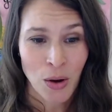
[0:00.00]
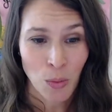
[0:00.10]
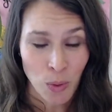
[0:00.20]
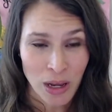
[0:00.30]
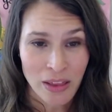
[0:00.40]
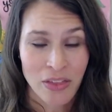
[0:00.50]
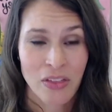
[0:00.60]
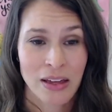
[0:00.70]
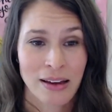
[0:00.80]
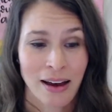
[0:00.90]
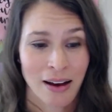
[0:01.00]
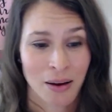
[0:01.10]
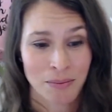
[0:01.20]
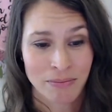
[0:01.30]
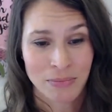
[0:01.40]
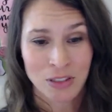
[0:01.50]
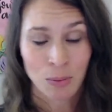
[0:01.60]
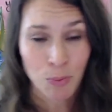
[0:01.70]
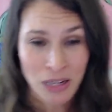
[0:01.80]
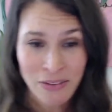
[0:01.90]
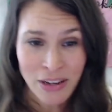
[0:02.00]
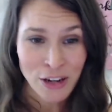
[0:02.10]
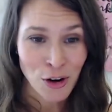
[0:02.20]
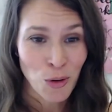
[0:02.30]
with um, so giving your